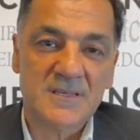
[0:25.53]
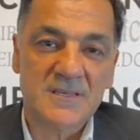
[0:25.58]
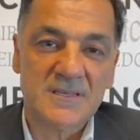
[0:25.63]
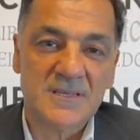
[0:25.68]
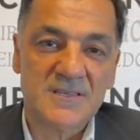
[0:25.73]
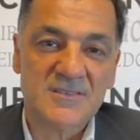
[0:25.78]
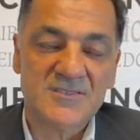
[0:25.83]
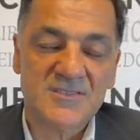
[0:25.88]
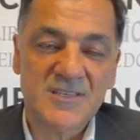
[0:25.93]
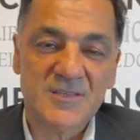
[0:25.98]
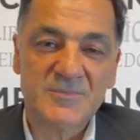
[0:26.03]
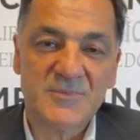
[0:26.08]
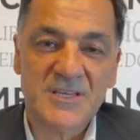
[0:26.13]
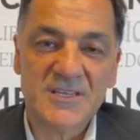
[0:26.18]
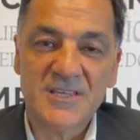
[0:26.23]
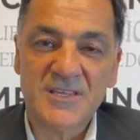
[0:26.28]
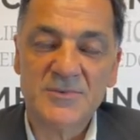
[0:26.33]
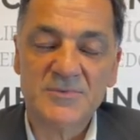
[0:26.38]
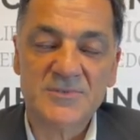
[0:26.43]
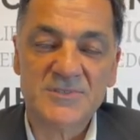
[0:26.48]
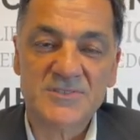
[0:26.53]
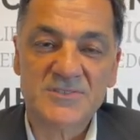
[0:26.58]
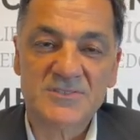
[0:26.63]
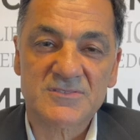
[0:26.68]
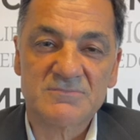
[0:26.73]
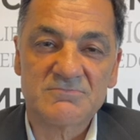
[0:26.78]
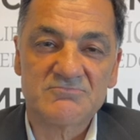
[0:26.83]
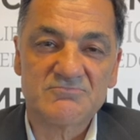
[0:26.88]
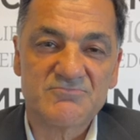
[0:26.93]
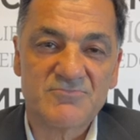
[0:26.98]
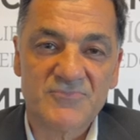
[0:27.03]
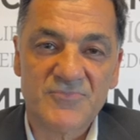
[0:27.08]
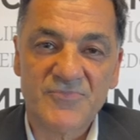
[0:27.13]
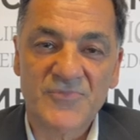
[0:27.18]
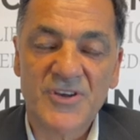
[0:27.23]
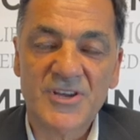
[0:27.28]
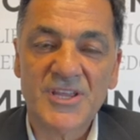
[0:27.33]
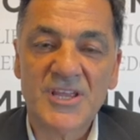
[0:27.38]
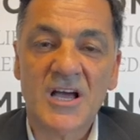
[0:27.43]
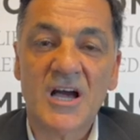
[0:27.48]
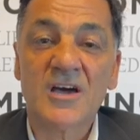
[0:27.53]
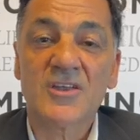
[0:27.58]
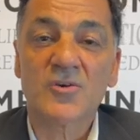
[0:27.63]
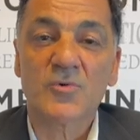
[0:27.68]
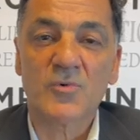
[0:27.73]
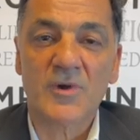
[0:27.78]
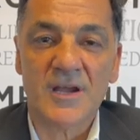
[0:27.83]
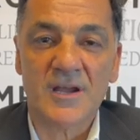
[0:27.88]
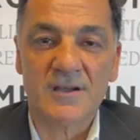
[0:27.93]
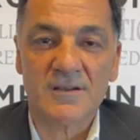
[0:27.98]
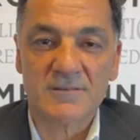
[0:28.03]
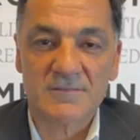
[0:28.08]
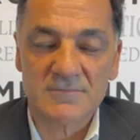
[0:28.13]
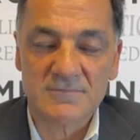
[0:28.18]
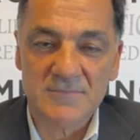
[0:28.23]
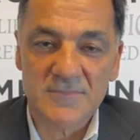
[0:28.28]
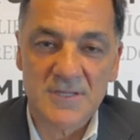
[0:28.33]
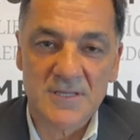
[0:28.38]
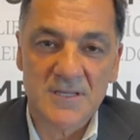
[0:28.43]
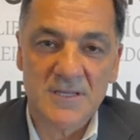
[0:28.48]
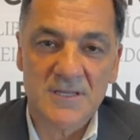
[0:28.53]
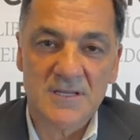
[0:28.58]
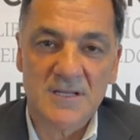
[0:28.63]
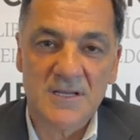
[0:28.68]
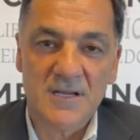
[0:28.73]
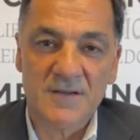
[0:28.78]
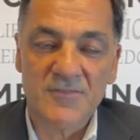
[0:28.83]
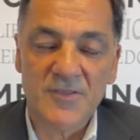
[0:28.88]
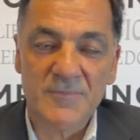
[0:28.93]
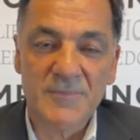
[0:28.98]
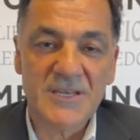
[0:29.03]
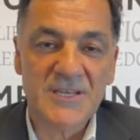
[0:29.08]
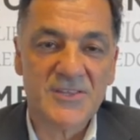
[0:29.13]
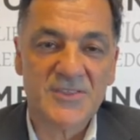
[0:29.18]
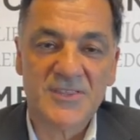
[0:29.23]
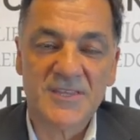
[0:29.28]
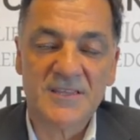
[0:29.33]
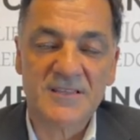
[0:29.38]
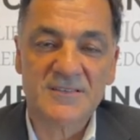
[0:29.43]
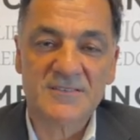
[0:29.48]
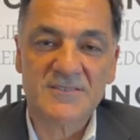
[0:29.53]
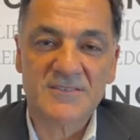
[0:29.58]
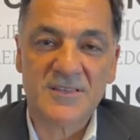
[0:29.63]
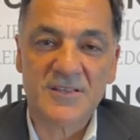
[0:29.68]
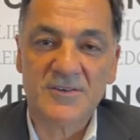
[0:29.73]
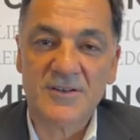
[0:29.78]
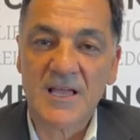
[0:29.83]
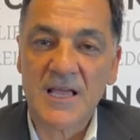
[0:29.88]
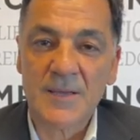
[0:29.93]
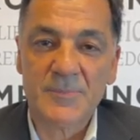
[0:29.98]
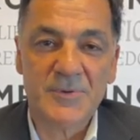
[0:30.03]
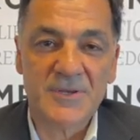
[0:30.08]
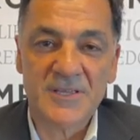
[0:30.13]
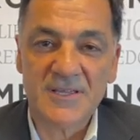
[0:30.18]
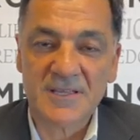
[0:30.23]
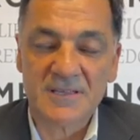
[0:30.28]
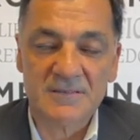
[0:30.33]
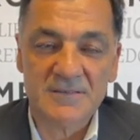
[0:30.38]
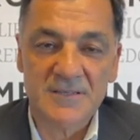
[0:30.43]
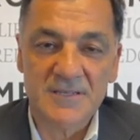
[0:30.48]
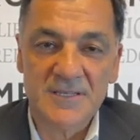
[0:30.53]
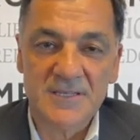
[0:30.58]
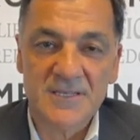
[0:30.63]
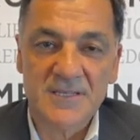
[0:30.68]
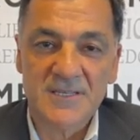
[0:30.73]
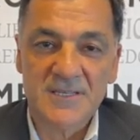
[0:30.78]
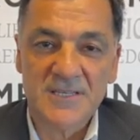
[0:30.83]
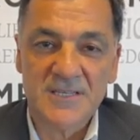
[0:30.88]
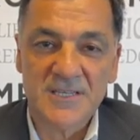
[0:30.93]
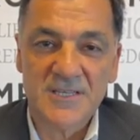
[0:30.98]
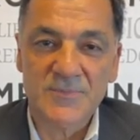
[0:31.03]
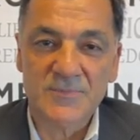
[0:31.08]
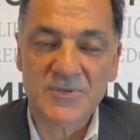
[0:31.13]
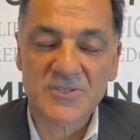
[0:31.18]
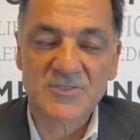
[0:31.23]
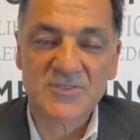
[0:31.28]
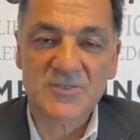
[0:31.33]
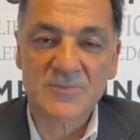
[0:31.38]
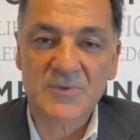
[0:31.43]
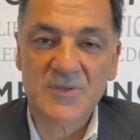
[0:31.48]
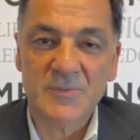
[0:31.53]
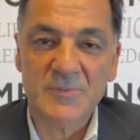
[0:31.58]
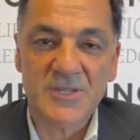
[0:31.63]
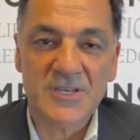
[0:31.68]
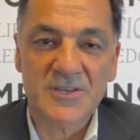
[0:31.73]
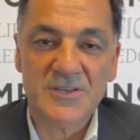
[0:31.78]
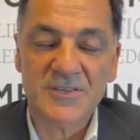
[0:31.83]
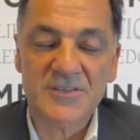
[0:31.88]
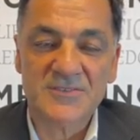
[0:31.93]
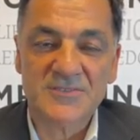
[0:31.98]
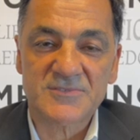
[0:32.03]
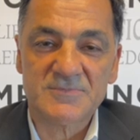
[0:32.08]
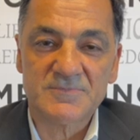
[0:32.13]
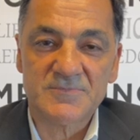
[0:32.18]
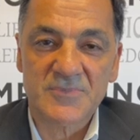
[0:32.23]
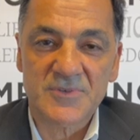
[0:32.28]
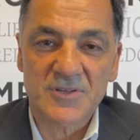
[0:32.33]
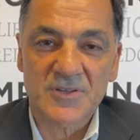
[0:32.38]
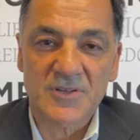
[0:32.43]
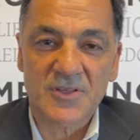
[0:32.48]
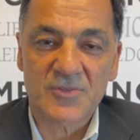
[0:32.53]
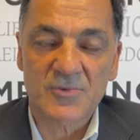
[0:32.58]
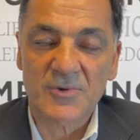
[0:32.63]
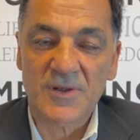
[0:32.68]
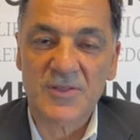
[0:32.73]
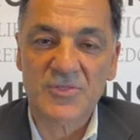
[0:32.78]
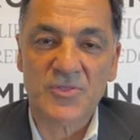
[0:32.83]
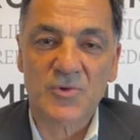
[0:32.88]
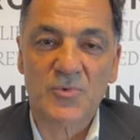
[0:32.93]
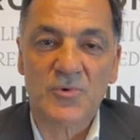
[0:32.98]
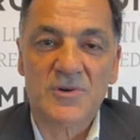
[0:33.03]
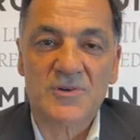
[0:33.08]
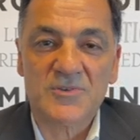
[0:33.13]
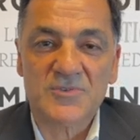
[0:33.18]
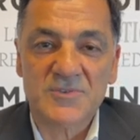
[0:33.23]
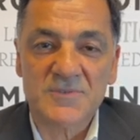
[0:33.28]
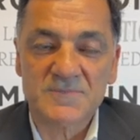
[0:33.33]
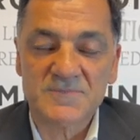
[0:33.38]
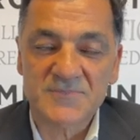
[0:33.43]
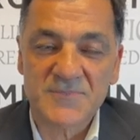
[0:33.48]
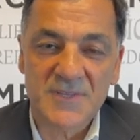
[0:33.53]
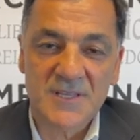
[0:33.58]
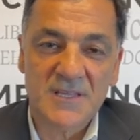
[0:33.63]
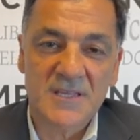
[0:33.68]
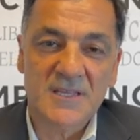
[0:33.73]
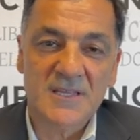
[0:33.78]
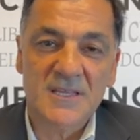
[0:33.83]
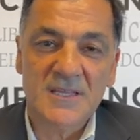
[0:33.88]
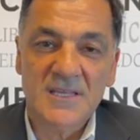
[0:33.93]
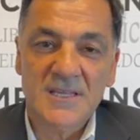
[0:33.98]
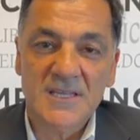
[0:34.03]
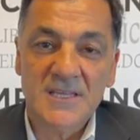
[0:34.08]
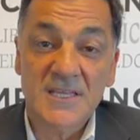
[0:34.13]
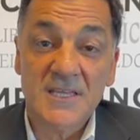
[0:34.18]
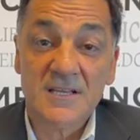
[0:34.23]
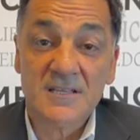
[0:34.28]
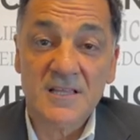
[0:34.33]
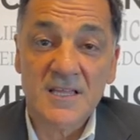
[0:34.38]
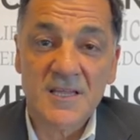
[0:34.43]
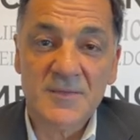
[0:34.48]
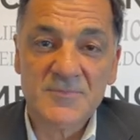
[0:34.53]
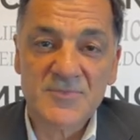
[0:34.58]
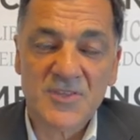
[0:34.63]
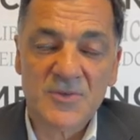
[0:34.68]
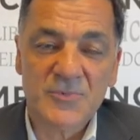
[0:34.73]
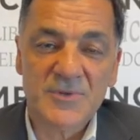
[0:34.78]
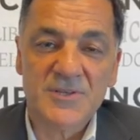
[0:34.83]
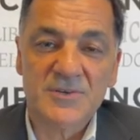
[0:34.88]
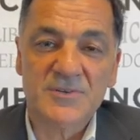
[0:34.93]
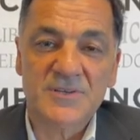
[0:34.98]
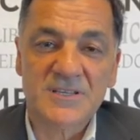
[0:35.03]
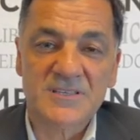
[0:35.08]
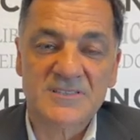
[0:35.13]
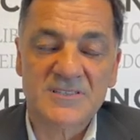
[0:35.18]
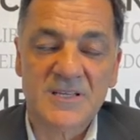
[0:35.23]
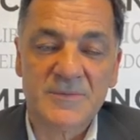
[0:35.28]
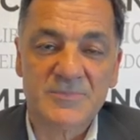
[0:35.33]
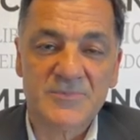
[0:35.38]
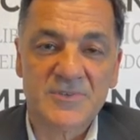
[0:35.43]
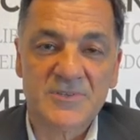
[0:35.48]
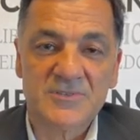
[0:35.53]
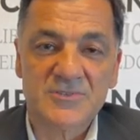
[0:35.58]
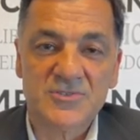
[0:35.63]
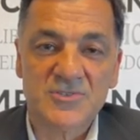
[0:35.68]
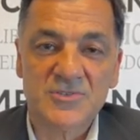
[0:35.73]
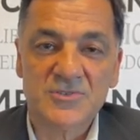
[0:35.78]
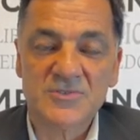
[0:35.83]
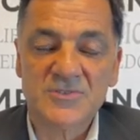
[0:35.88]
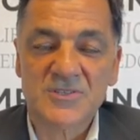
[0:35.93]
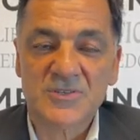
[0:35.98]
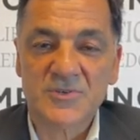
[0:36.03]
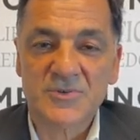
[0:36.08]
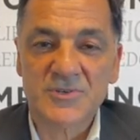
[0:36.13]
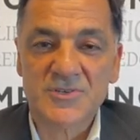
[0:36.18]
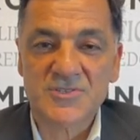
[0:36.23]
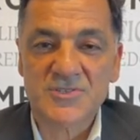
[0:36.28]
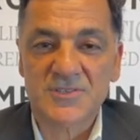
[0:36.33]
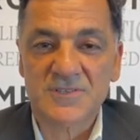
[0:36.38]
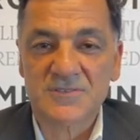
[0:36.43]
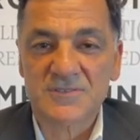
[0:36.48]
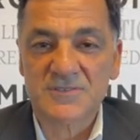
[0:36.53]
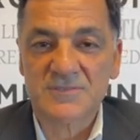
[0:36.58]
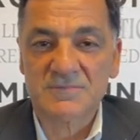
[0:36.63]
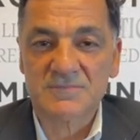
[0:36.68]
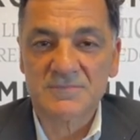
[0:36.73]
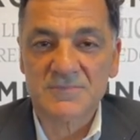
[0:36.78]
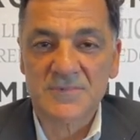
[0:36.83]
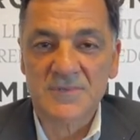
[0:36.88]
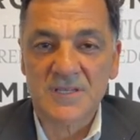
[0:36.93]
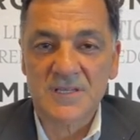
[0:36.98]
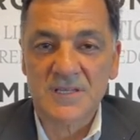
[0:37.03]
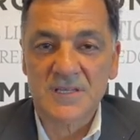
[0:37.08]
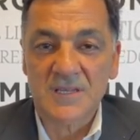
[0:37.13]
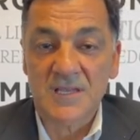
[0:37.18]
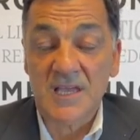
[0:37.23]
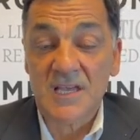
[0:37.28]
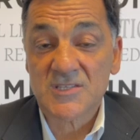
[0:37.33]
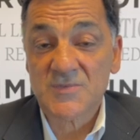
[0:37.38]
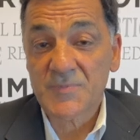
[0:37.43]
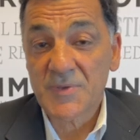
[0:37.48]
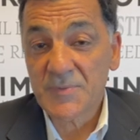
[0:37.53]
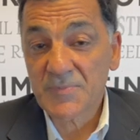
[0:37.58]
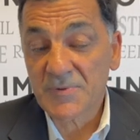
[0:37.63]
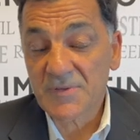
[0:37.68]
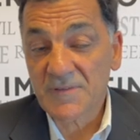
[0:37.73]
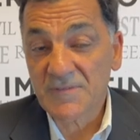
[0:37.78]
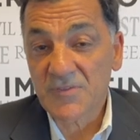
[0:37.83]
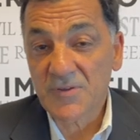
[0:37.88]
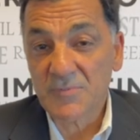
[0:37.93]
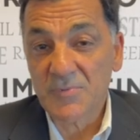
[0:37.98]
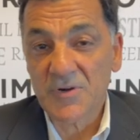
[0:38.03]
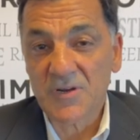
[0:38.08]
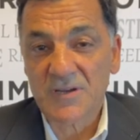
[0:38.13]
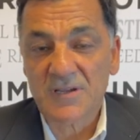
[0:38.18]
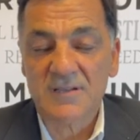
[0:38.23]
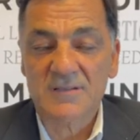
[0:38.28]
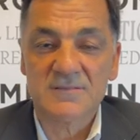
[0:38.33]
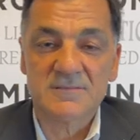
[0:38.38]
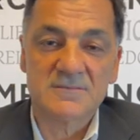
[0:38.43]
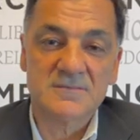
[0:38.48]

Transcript: it seemed that he was very unaware of the many things that are happening in Muslim communities throughout the world. He claims that we don't accept Jews and Christians as people of the book,